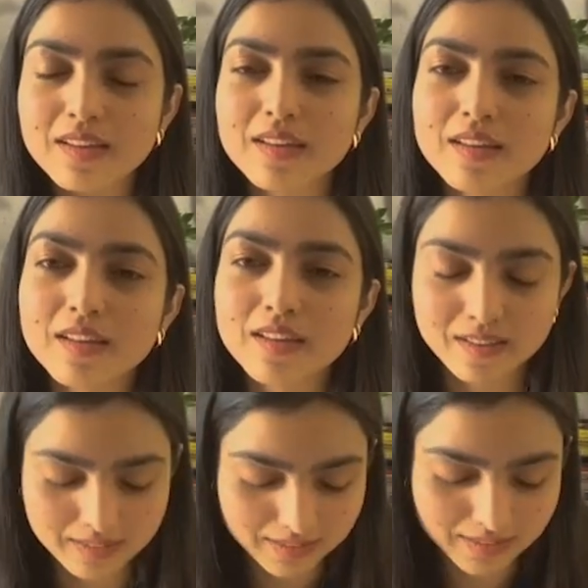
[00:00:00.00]

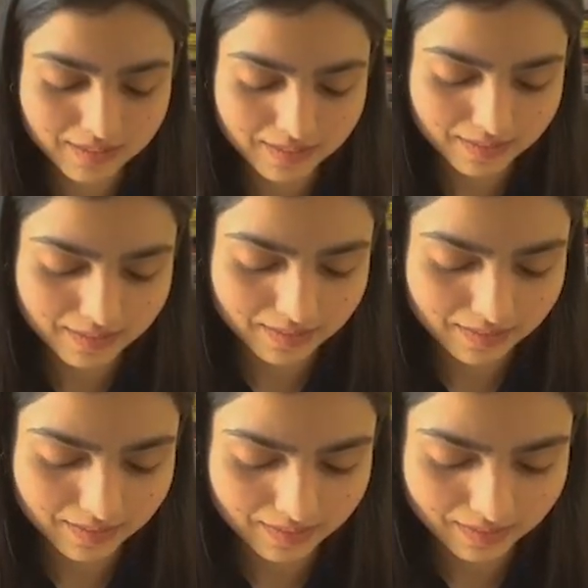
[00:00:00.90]

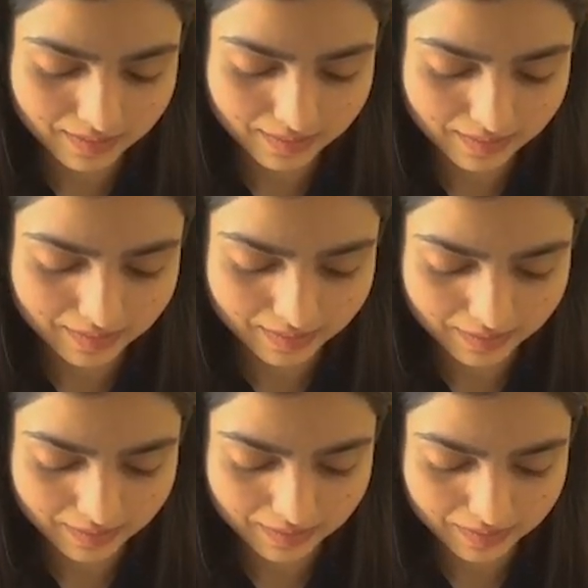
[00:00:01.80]

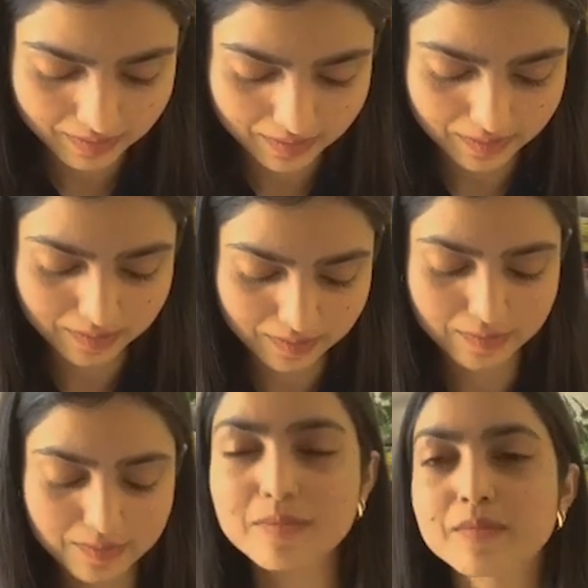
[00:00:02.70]

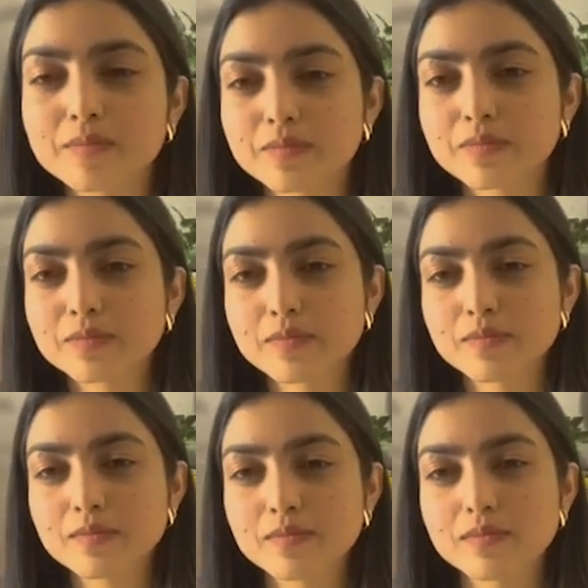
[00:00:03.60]

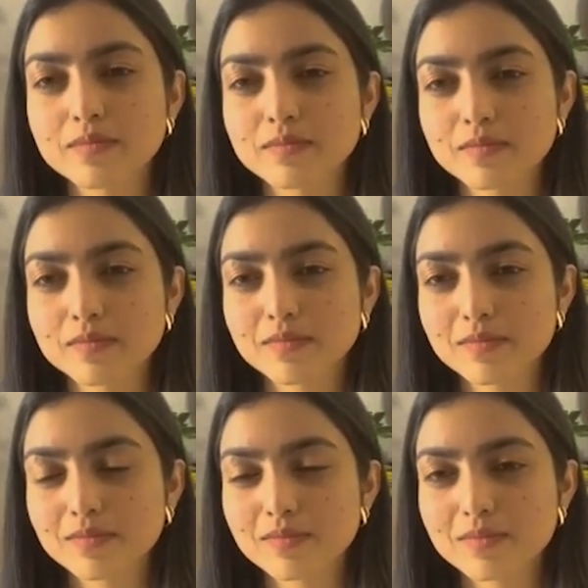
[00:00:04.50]

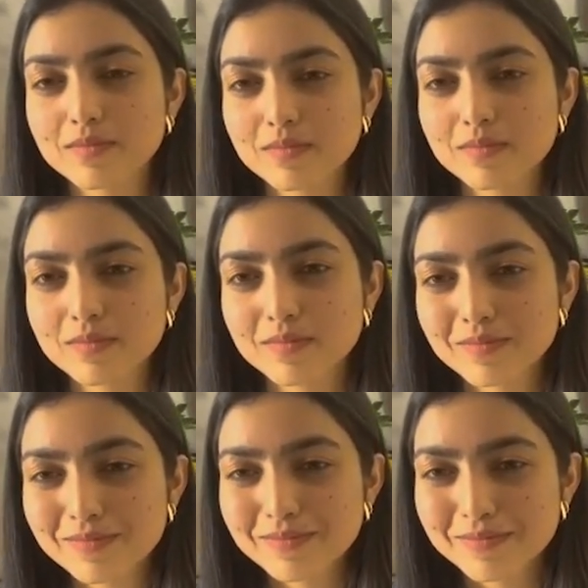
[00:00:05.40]

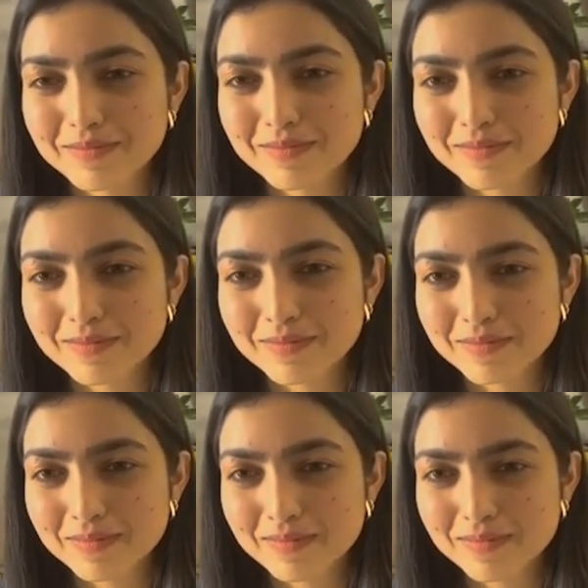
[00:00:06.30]

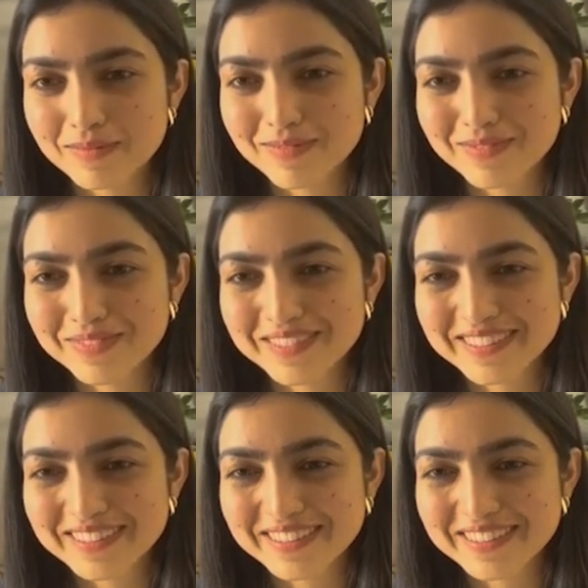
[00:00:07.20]
This person isn't speaking.